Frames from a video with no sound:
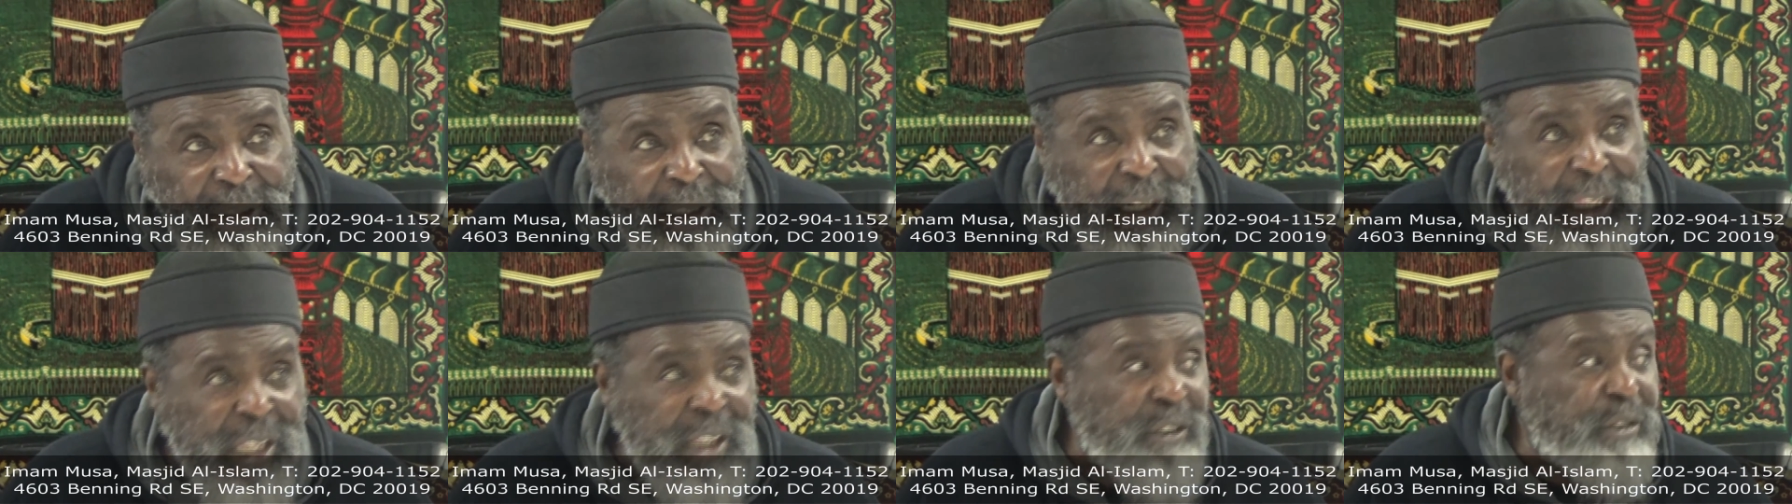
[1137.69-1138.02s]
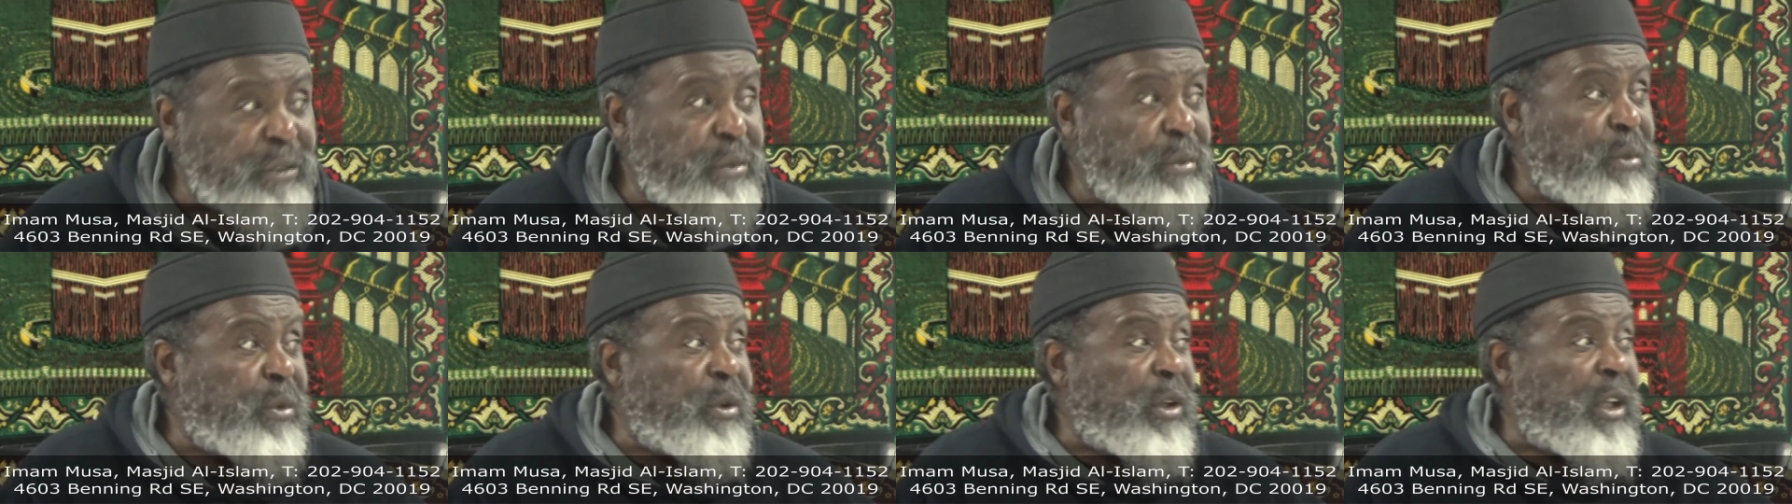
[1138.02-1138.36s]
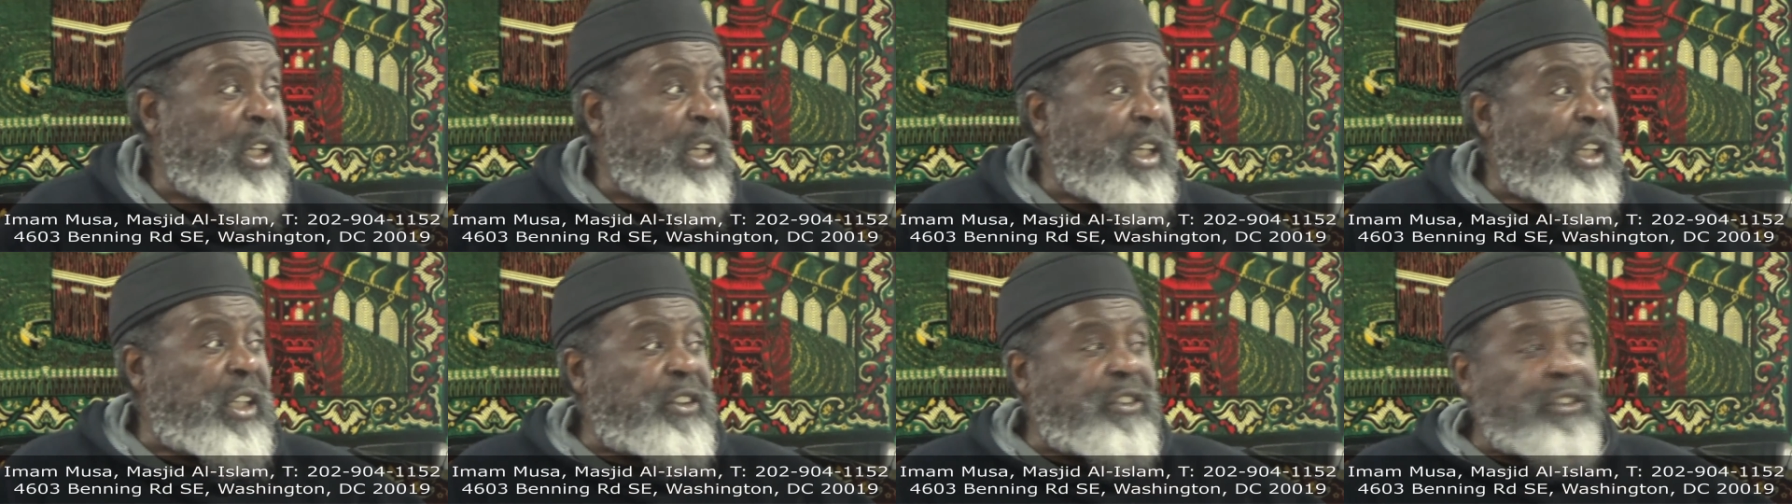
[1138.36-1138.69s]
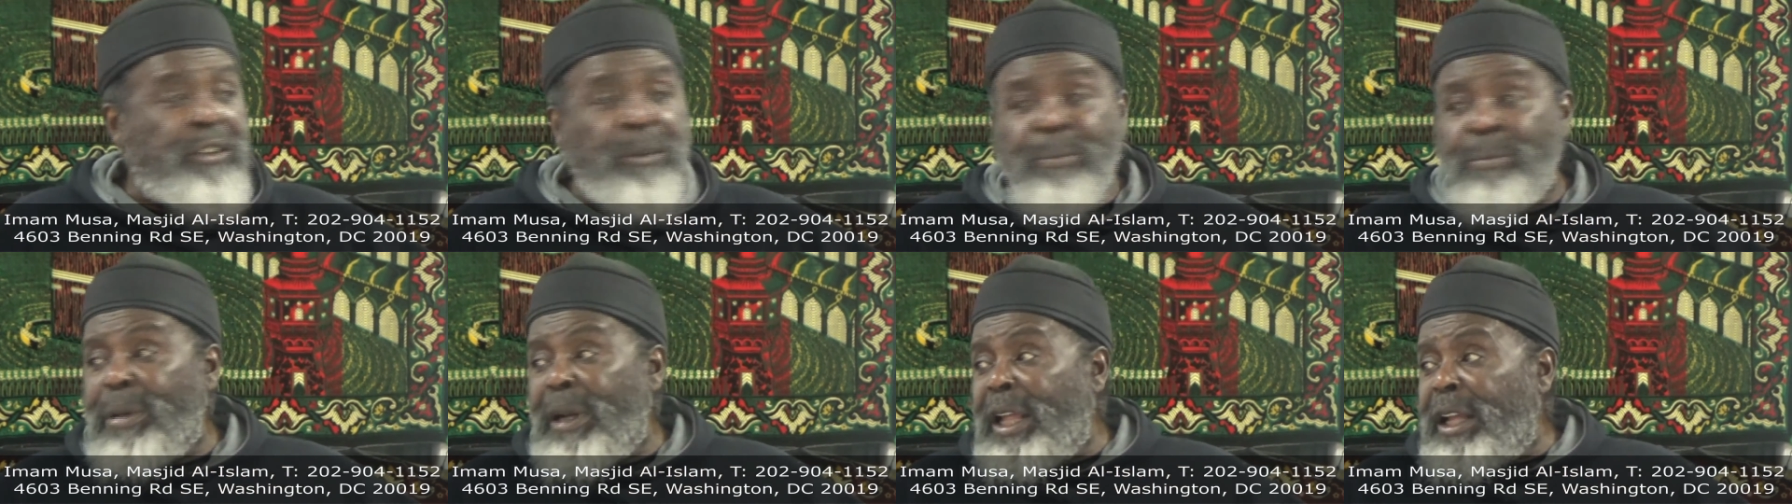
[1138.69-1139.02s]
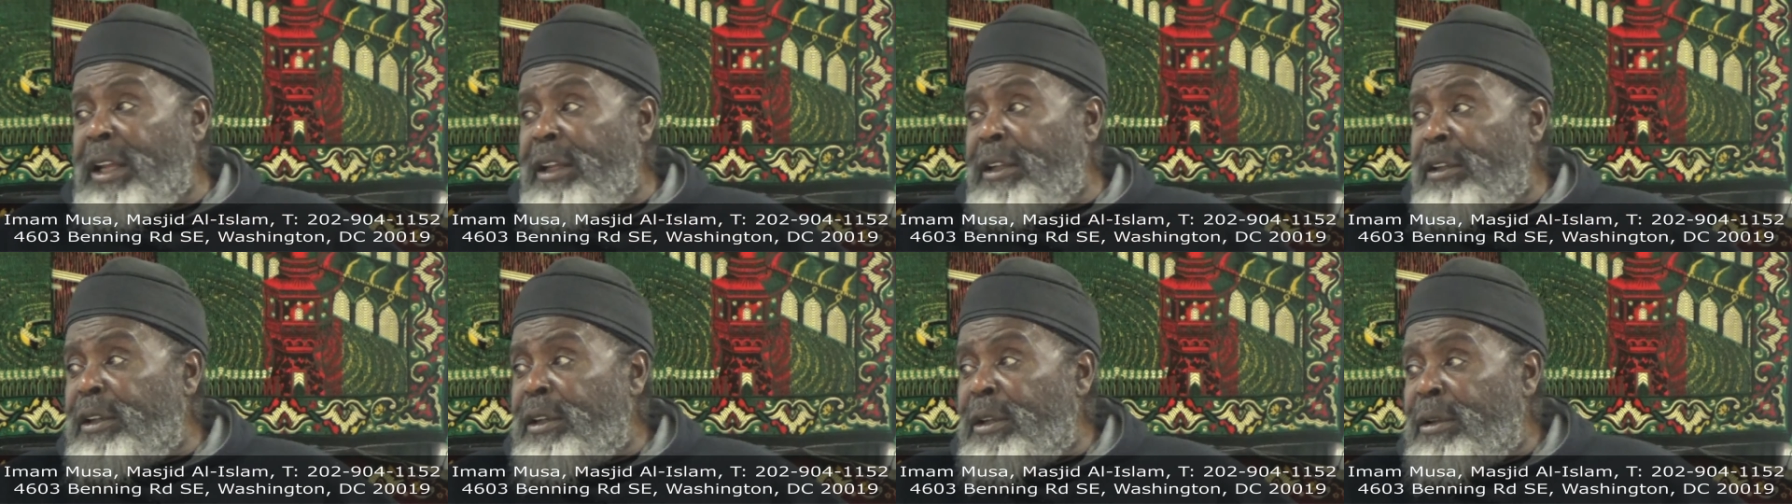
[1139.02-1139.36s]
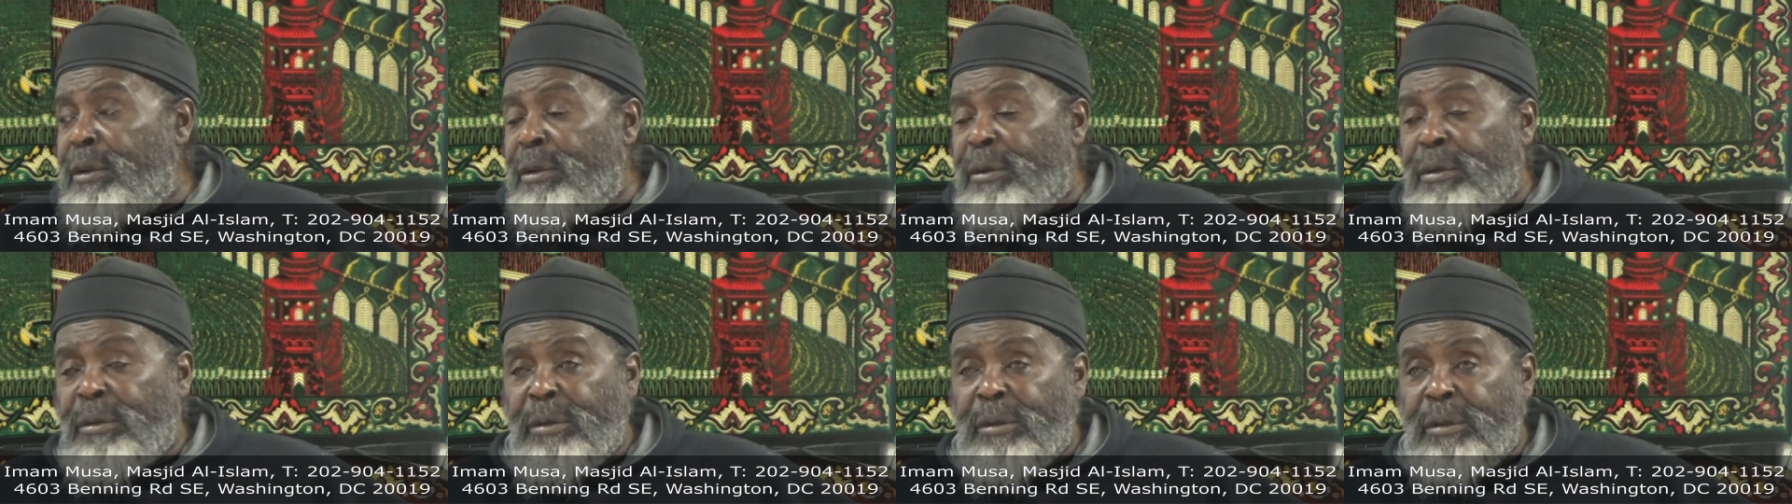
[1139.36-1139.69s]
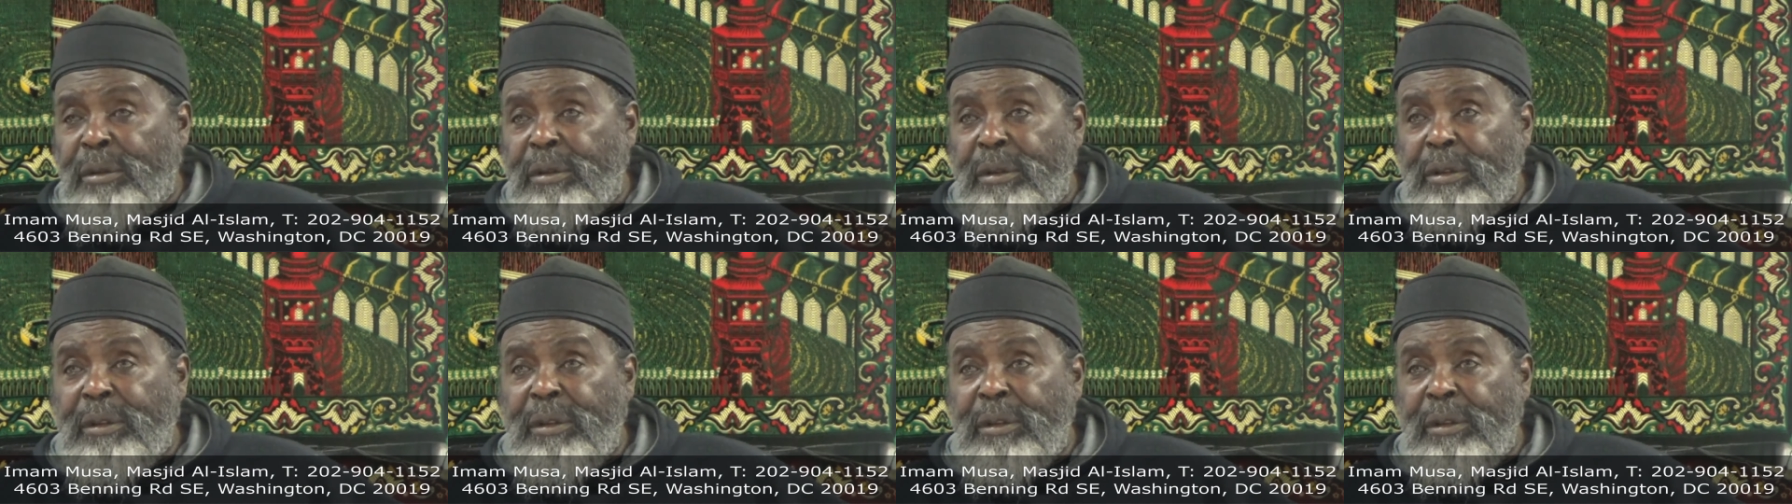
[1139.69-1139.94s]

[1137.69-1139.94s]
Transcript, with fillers: last one is a block long